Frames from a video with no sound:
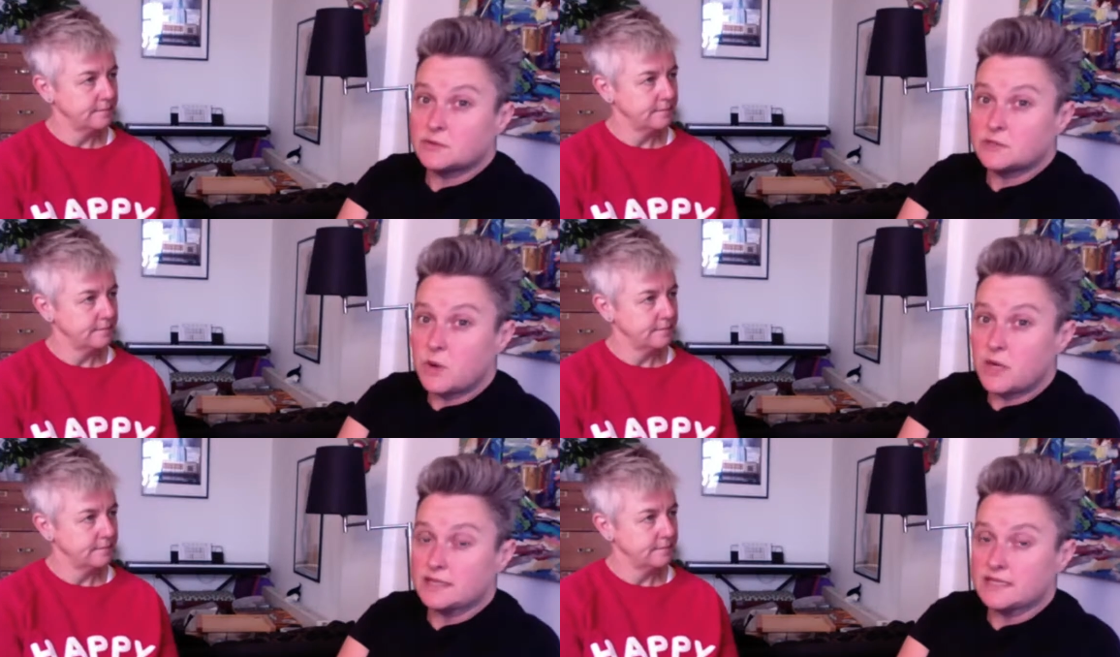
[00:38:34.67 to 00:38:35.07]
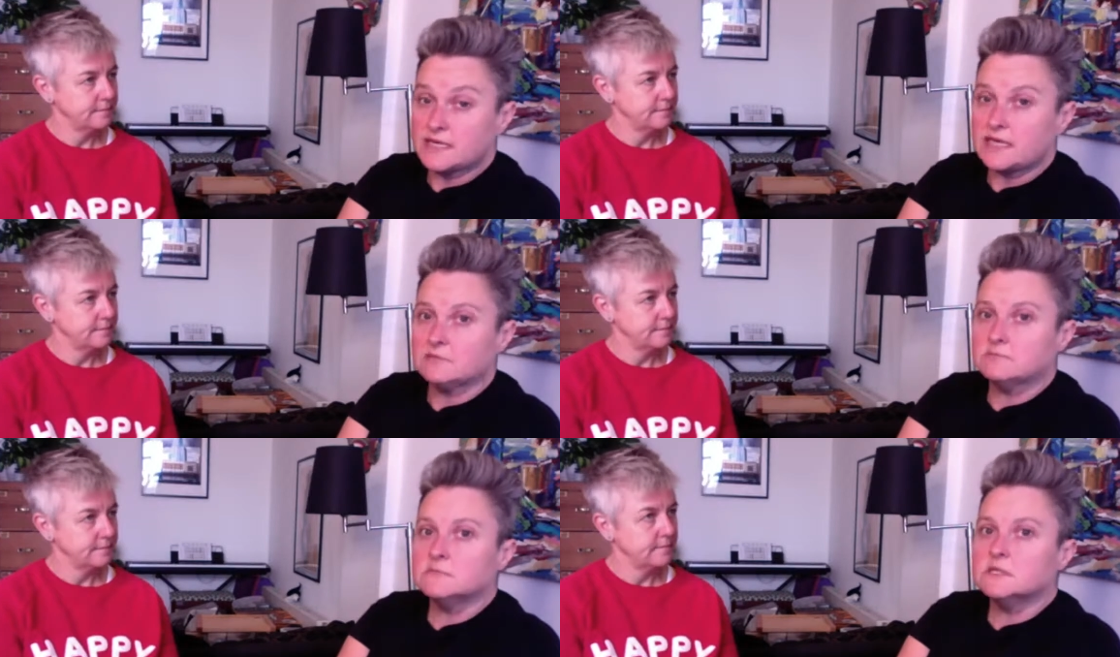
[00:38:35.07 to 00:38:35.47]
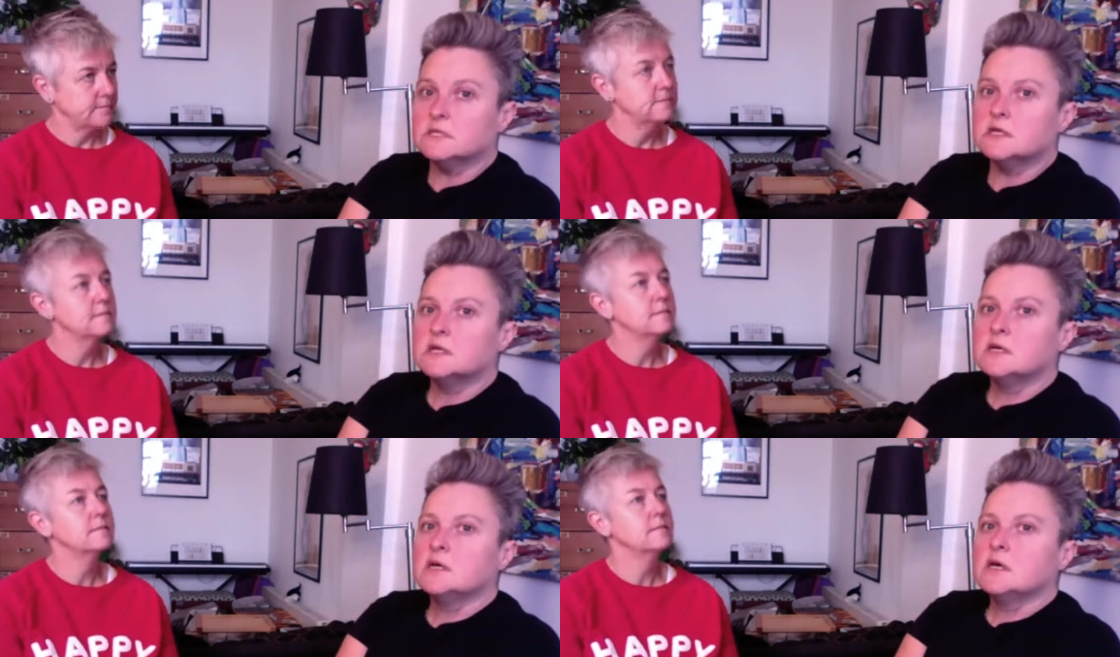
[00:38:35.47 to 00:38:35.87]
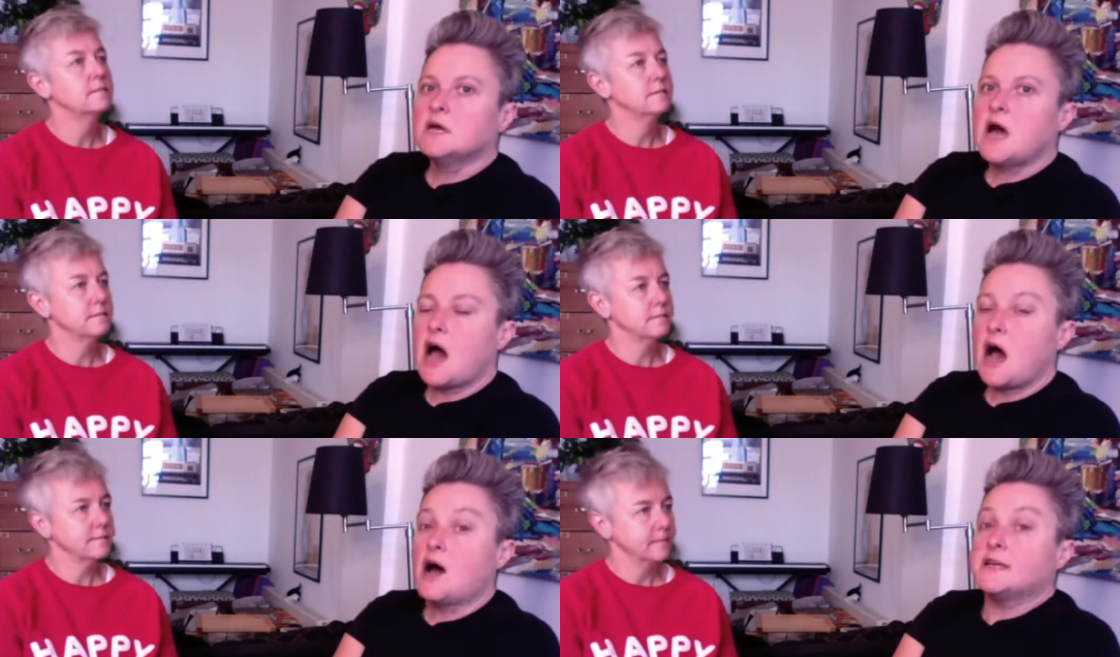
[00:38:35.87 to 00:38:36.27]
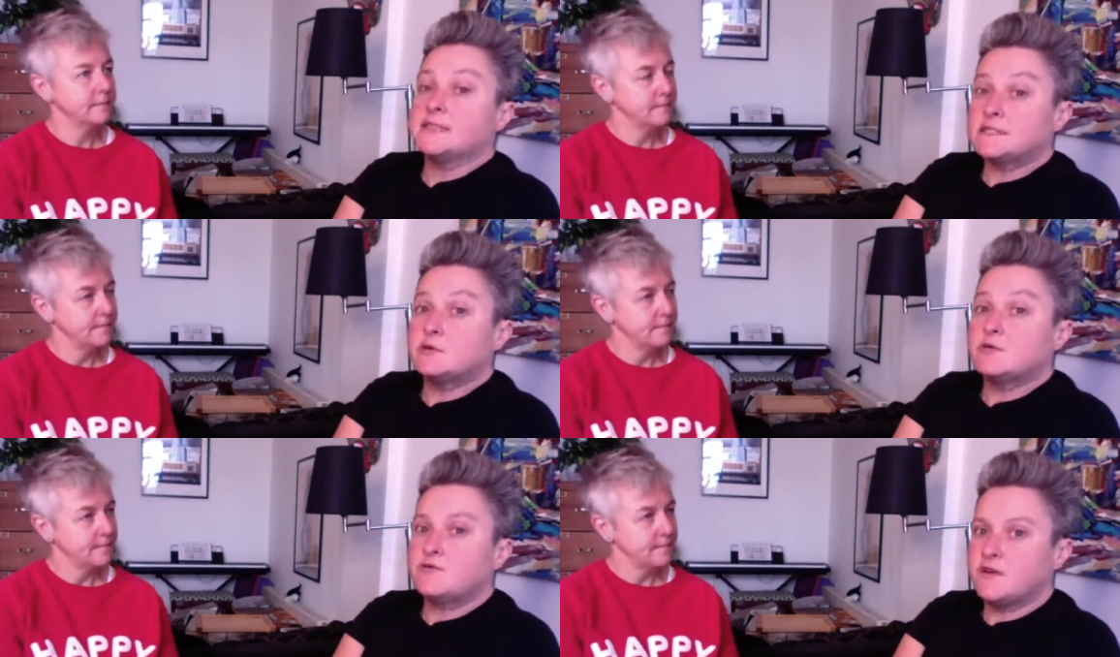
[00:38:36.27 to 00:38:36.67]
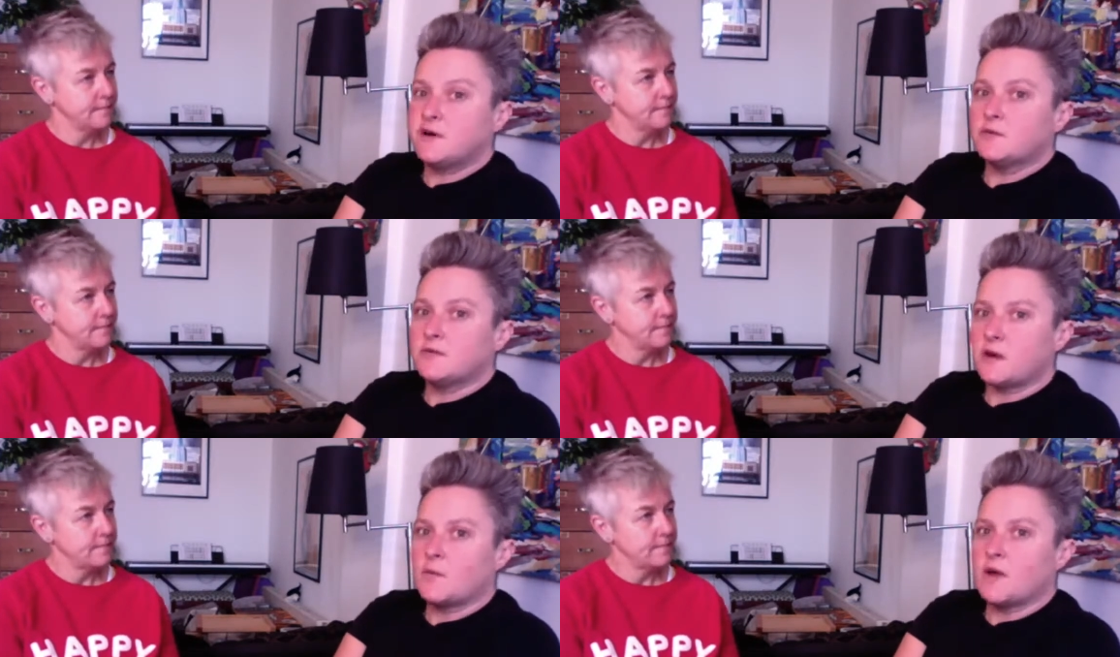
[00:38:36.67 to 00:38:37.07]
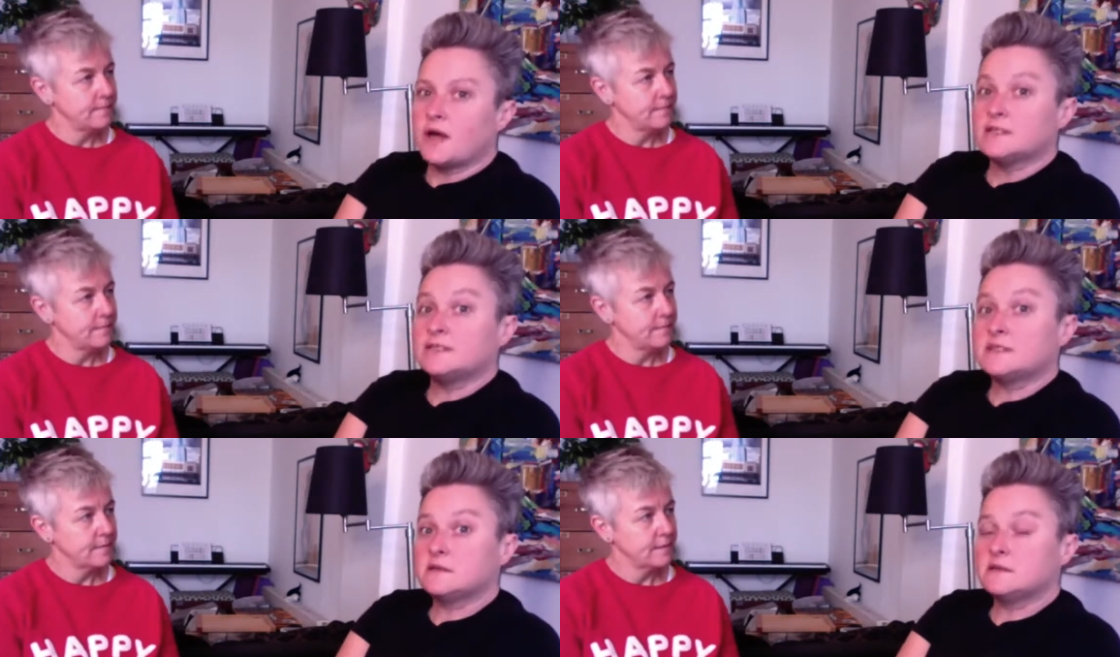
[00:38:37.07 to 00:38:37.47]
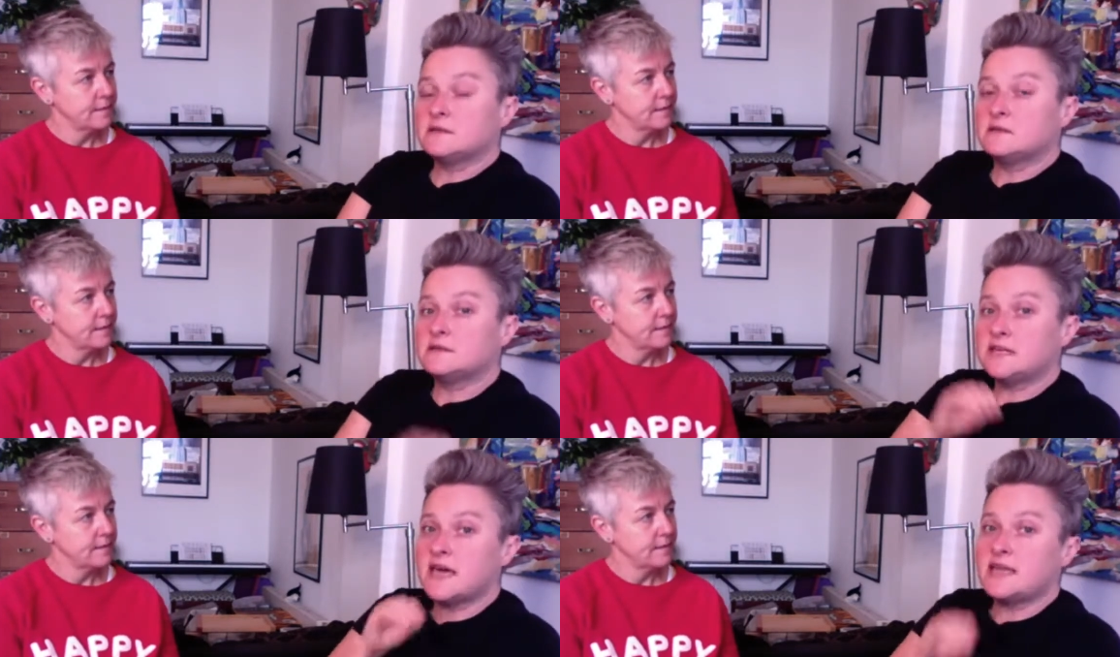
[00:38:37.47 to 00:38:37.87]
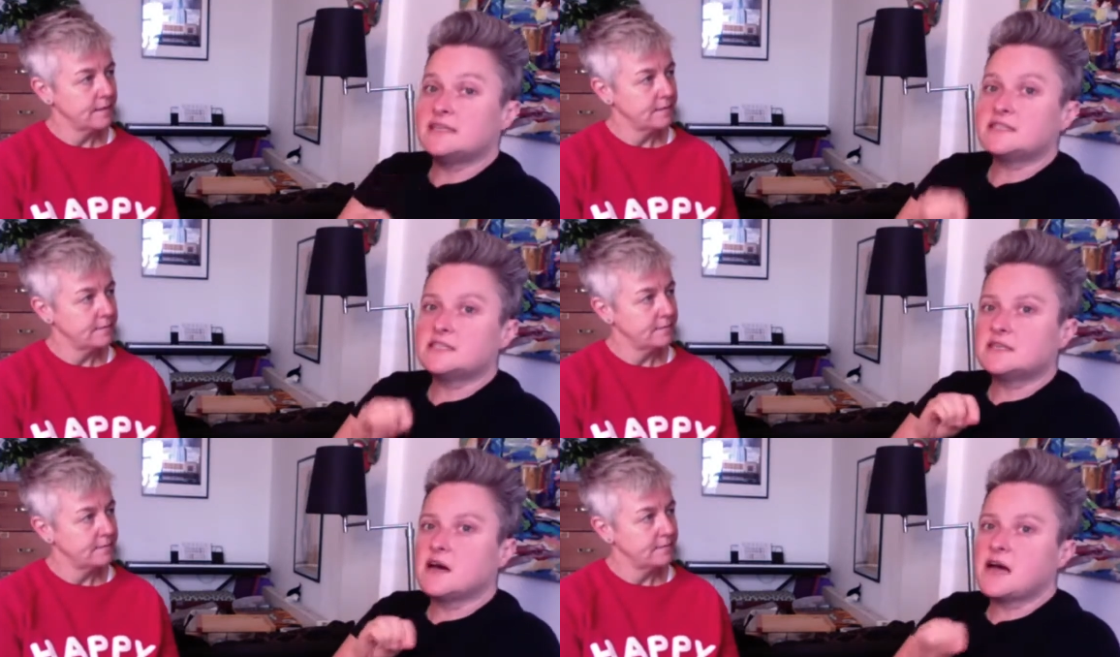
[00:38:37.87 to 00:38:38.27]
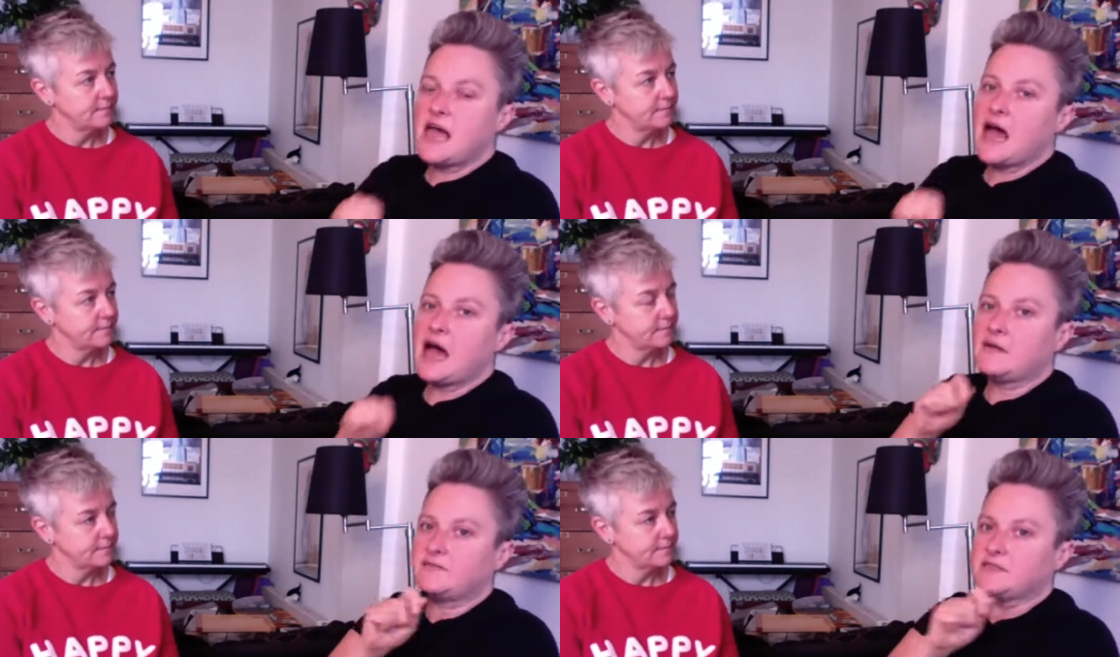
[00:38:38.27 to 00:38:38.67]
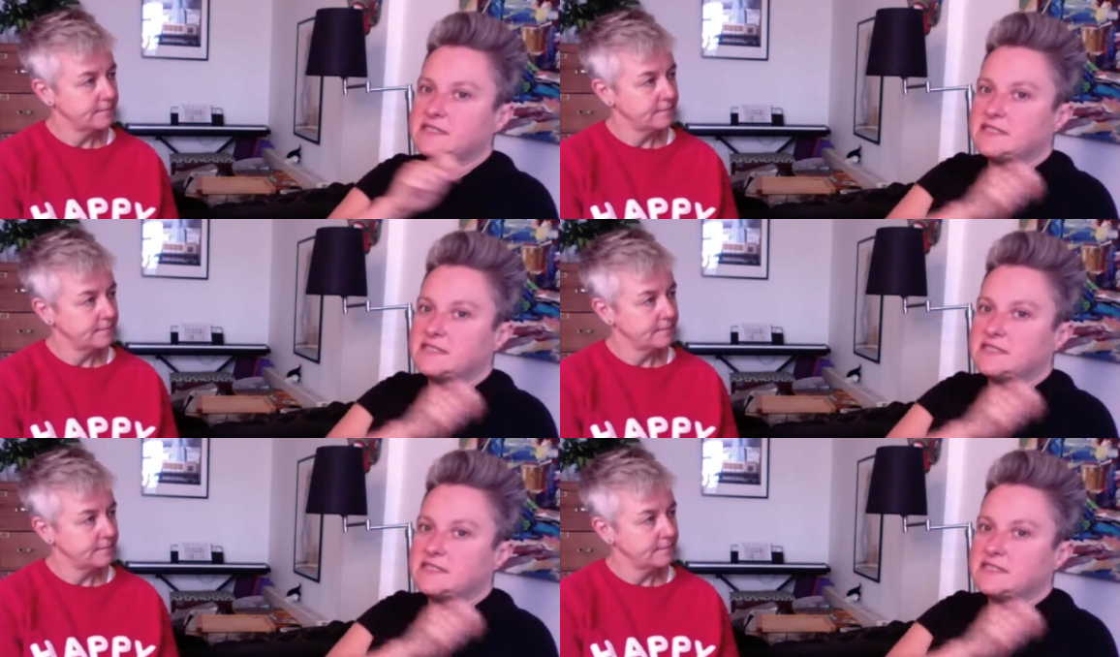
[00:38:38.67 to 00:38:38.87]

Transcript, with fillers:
Speaker 1: was 20. Mm-hmm. I still feel that way. I still the energy that I have is